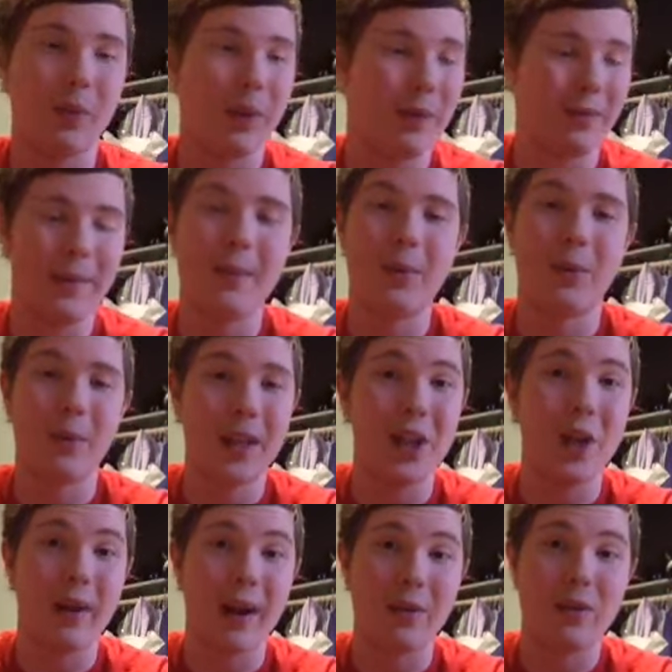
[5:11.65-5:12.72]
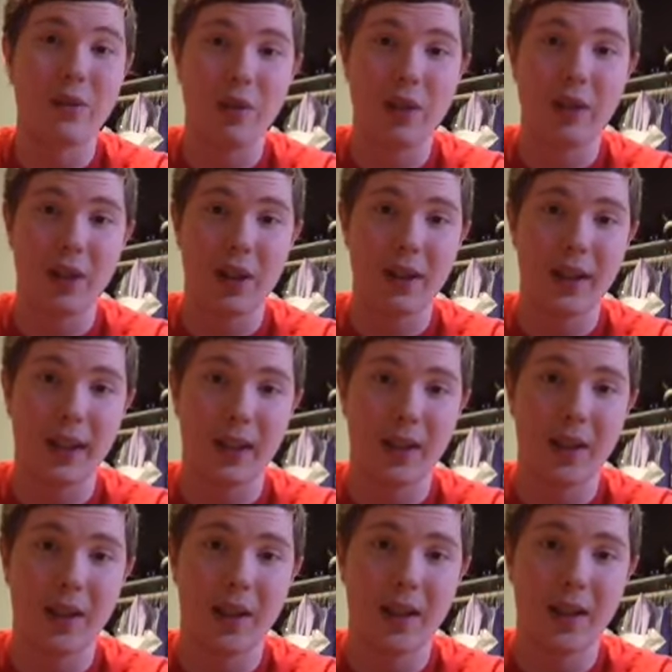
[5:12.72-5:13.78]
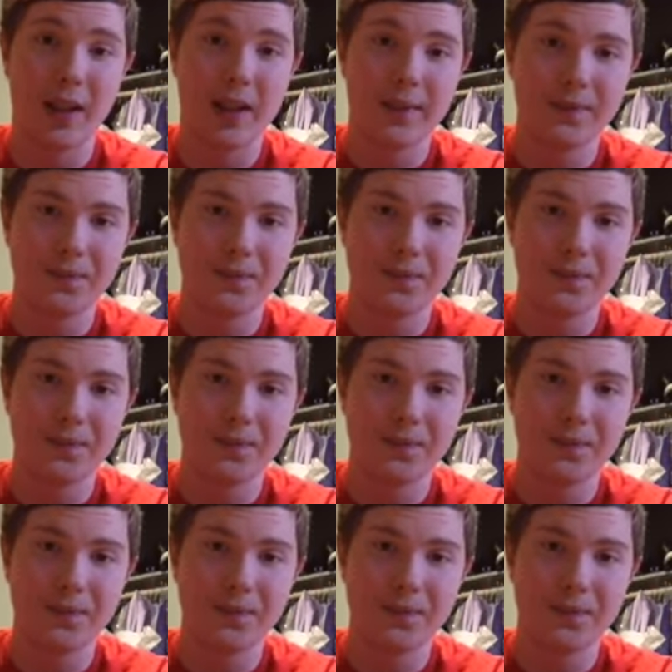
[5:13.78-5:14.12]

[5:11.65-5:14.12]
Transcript: and, remember we know how strong Donkey Kong is.